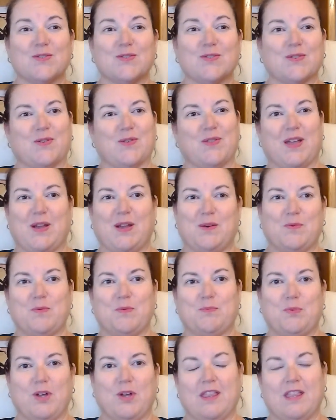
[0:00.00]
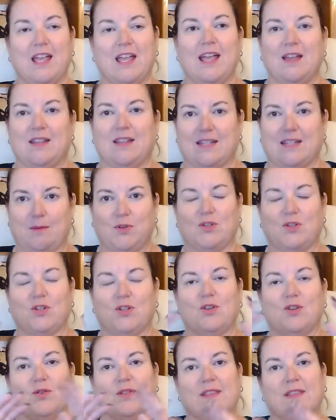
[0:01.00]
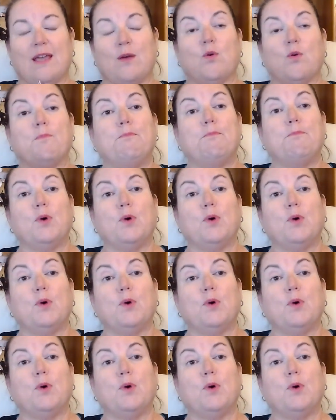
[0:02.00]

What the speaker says: So they will put W-2s and they will